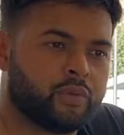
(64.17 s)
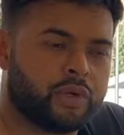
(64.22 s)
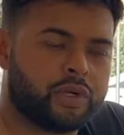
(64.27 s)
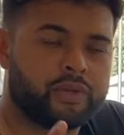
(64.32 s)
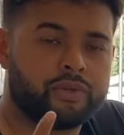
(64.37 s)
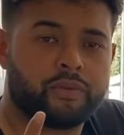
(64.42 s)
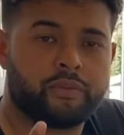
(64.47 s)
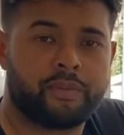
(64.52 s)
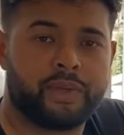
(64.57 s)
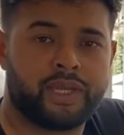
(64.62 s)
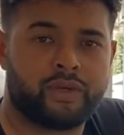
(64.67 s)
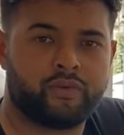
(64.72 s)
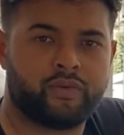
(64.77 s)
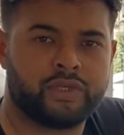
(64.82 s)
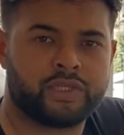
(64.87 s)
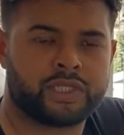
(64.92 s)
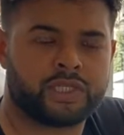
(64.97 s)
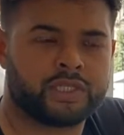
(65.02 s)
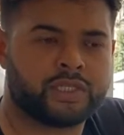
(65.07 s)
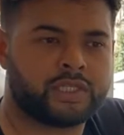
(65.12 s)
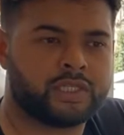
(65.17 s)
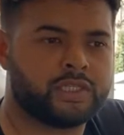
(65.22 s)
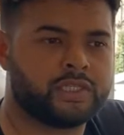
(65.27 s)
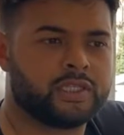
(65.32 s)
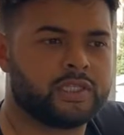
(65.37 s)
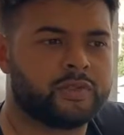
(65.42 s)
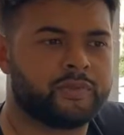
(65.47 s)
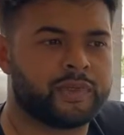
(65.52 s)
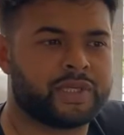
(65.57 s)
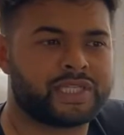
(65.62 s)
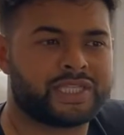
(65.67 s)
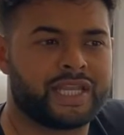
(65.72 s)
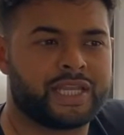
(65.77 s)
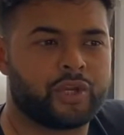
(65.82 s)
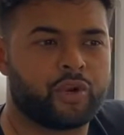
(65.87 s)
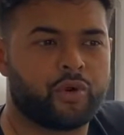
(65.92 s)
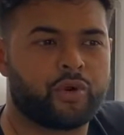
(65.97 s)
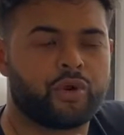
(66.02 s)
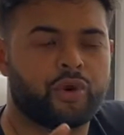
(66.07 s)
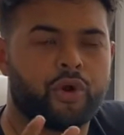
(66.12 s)
one of the main reasons is because they
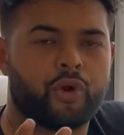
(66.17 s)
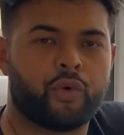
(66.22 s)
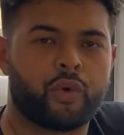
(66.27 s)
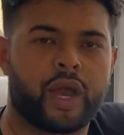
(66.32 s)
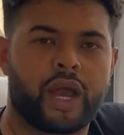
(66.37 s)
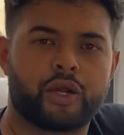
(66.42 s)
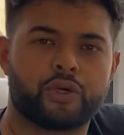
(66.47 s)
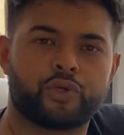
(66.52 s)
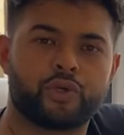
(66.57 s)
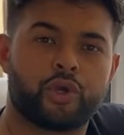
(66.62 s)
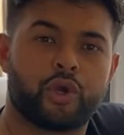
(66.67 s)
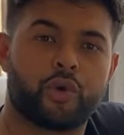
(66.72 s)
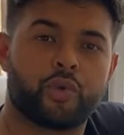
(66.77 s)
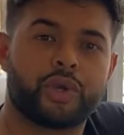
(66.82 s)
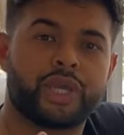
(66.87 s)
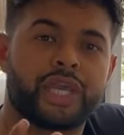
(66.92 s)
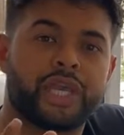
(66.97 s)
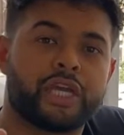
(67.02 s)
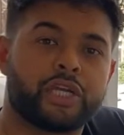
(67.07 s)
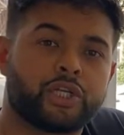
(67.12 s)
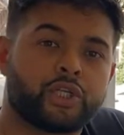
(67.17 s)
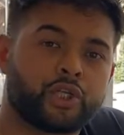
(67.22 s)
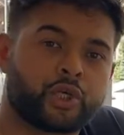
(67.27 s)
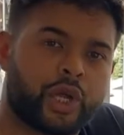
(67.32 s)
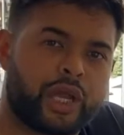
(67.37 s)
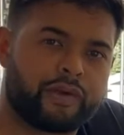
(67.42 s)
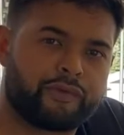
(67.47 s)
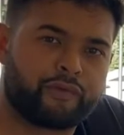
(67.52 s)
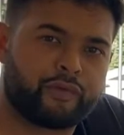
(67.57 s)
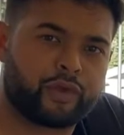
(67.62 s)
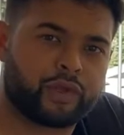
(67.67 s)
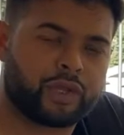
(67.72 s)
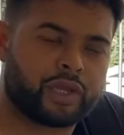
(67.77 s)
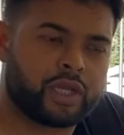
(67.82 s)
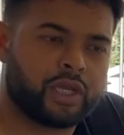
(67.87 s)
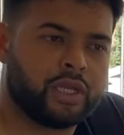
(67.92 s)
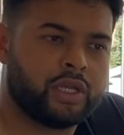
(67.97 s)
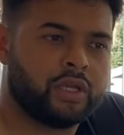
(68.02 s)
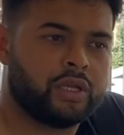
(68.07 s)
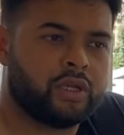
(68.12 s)
don't know how to go and get traffic.
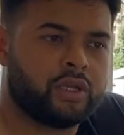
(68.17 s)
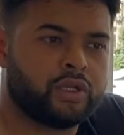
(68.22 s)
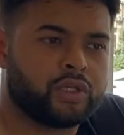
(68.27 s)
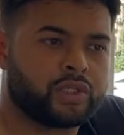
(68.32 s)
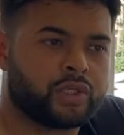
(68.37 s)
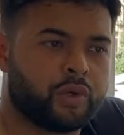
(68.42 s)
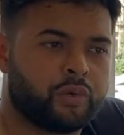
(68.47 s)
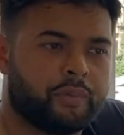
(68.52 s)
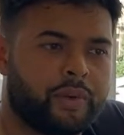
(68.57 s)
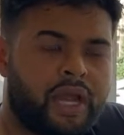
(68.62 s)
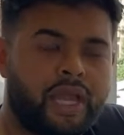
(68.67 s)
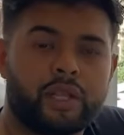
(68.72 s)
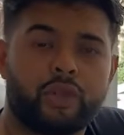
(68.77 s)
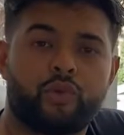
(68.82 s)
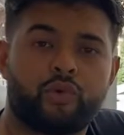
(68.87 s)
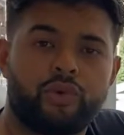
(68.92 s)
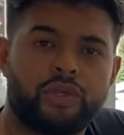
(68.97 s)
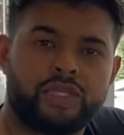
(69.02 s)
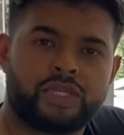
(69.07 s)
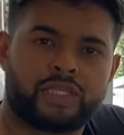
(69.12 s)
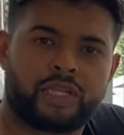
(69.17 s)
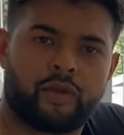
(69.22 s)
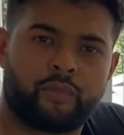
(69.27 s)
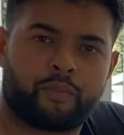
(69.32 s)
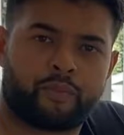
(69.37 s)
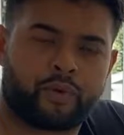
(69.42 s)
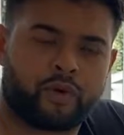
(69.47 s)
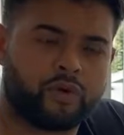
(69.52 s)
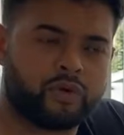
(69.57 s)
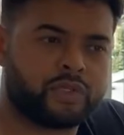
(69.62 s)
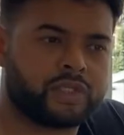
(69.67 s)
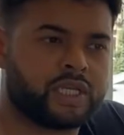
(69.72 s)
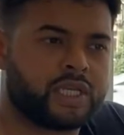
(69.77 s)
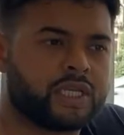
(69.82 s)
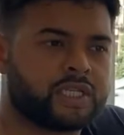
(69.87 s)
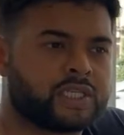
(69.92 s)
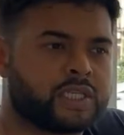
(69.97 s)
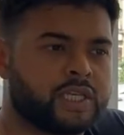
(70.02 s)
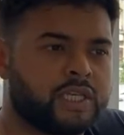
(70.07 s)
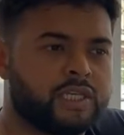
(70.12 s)
So my 3-step
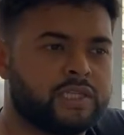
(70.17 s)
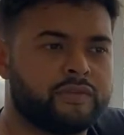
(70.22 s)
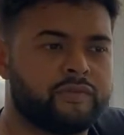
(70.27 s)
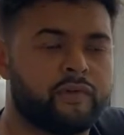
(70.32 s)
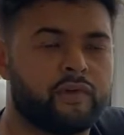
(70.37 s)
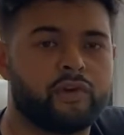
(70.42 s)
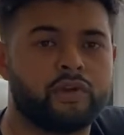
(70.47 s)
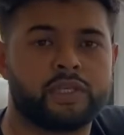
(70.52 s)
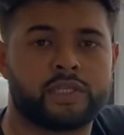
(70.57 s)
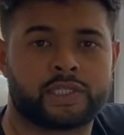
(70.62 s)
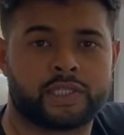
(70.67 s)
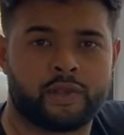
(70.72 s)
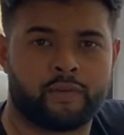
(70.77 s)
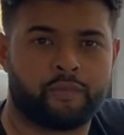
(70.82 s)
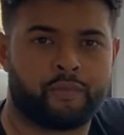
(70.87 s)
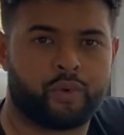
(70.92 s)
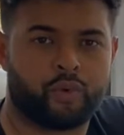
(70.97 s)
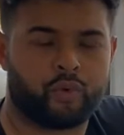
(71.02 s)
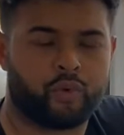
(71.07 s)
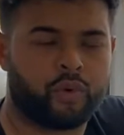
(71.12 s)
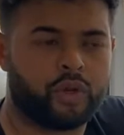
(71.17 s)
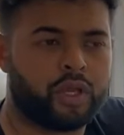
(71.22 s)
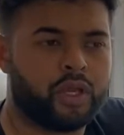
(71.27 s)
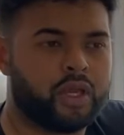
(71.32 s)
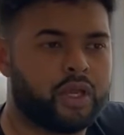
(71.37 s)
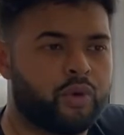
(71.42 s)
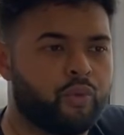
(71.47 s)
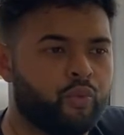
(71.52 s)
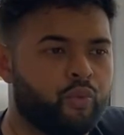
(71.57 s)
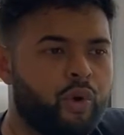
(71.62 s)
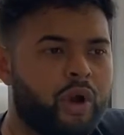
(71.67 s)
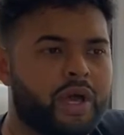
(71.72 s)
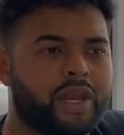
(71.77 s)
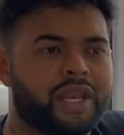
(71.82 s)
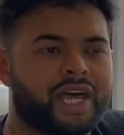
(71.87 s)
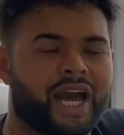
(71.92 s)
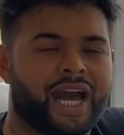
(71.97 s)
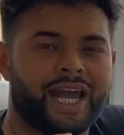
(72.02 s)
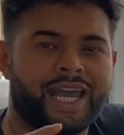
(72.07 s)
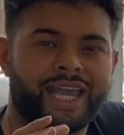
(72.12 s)
process is very simple.
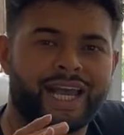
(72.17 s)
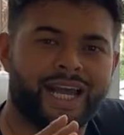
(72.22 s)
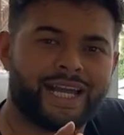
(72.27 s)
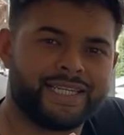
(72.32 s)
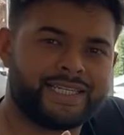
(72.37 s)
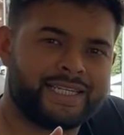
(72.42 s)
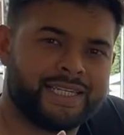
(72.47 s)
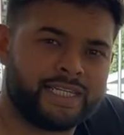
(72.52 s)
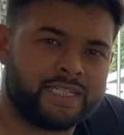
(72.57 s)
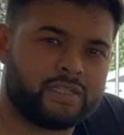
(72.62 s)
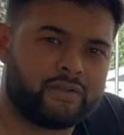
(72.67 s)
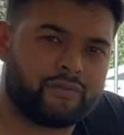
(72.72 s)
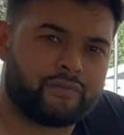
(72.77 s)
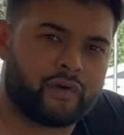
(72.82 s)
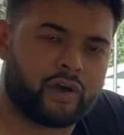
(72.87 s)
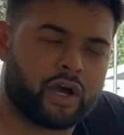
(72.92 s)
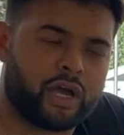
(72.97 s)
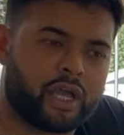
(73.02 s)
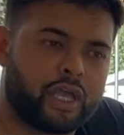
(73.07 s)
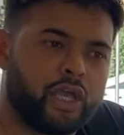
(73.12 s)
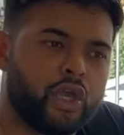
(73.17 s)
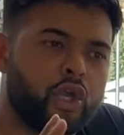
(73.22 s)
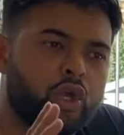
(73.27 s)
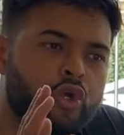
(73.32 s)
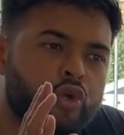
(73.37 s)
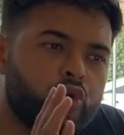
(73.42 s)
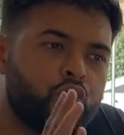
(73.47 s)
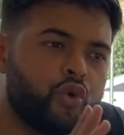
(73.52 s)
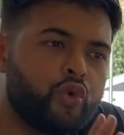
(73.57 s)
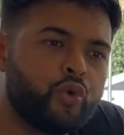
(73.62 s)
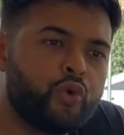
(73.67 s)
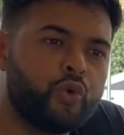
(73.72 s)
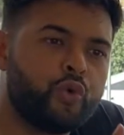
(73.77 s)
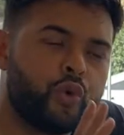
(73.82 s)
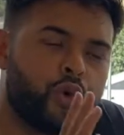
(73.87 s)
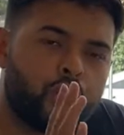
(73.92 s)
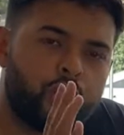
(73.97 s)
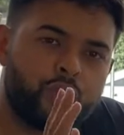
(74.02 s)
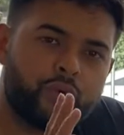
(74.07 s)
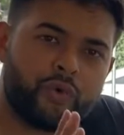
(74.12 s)
One, I identify
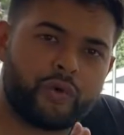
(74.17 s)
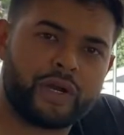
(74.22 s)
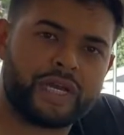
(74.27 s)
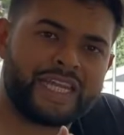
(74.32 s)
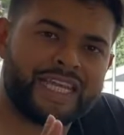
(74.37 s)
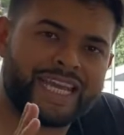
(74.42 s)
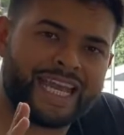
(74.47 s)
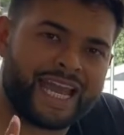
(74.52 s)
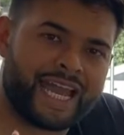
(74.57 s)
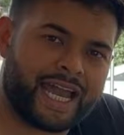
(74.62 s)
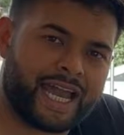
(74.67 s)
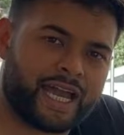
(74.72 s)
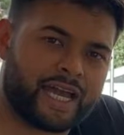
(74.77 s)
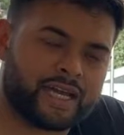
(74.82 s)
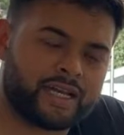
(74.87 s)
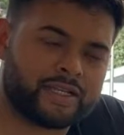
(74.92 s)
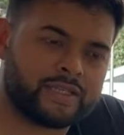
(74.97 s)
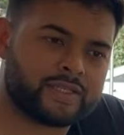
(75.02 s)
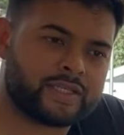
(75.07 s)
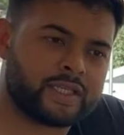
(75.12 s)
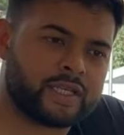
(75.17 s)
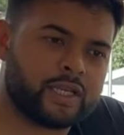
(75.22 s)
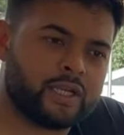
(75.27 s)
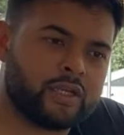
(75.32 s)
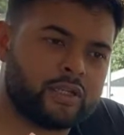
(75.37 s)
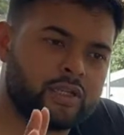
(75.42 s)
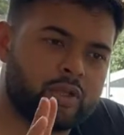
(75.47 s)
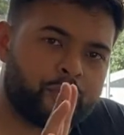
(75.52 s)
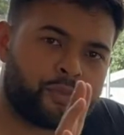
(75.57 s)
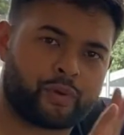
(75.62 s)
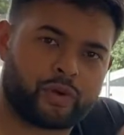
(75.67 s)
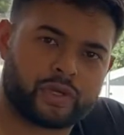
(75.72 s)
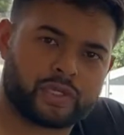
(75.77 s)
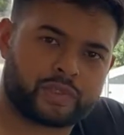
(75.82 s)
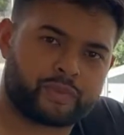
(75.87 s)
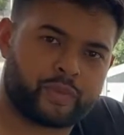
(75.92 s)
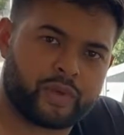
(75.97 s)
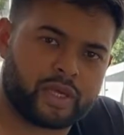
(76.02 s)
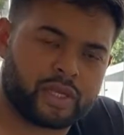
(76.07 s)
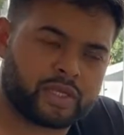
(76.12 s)
who already has the
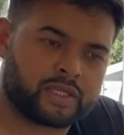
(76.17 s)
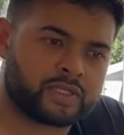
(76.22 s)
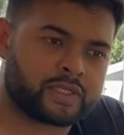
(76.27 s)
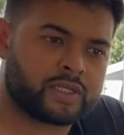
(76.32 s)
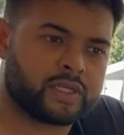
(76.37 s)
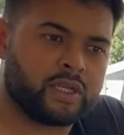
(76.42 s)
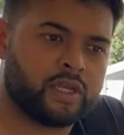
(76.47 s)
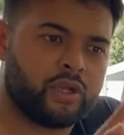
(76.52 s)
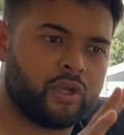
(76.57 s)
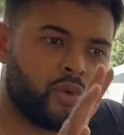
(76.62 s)
prospects.